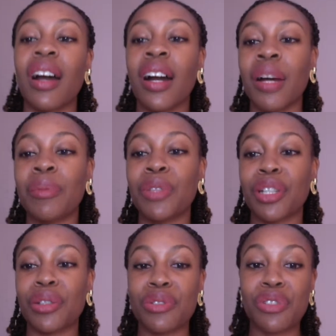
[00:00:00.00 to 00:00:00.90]
You
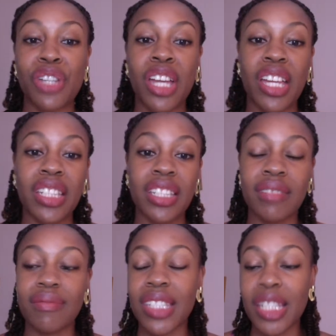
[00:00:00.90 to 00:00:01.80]
can also share
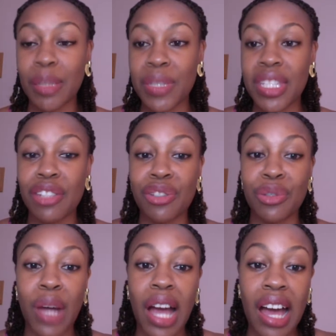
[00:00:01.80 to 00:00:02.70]
any tips that
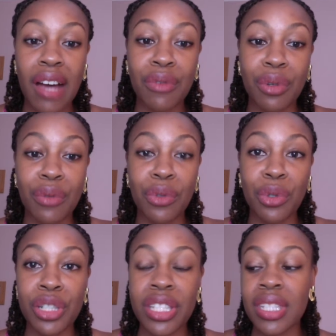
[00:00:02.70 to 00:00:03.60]
you have. Of
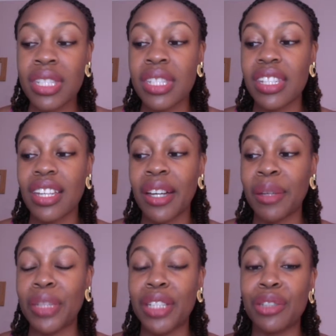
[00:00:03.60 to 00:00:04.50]
course,
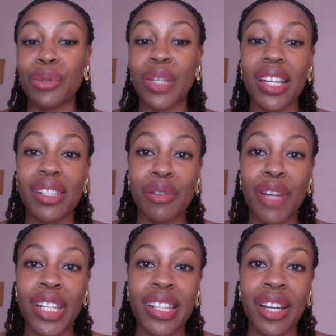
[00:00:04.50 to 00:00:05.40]
in Uganda
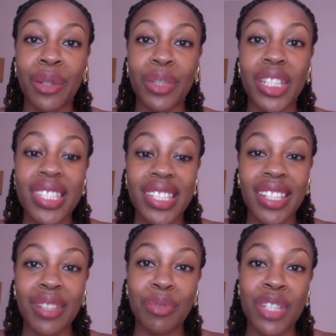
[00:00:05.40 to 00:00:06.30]
right now,
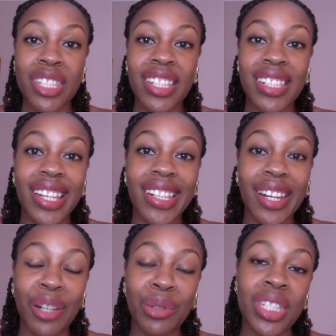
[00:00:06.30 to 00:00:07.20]
yesterday the president
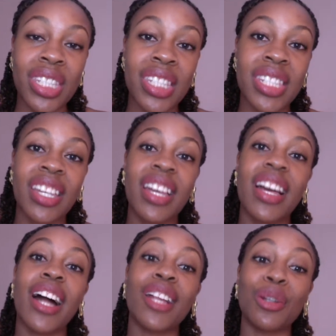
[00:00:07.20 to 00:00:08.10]
announced
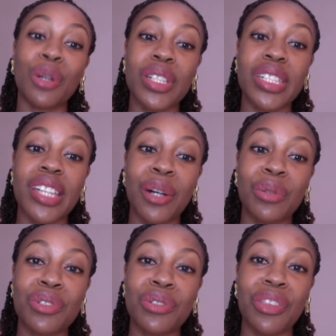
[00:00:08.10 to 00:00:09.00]
a
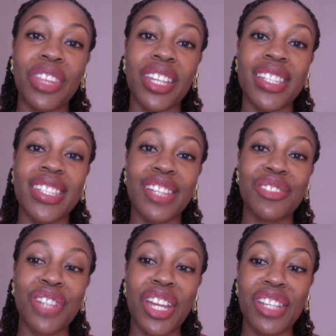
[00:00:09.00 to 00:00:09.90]
lockdown, so things are
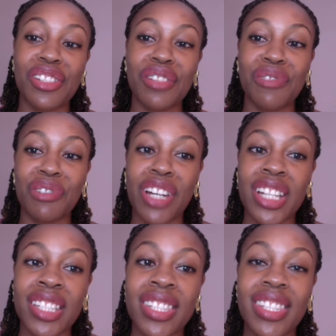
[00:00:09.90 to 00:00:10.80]
changing for
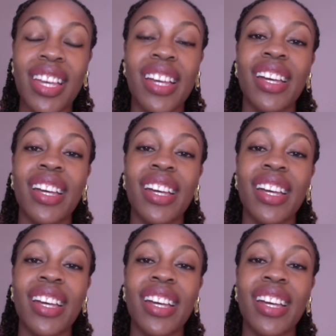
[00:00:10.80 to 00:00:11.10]
us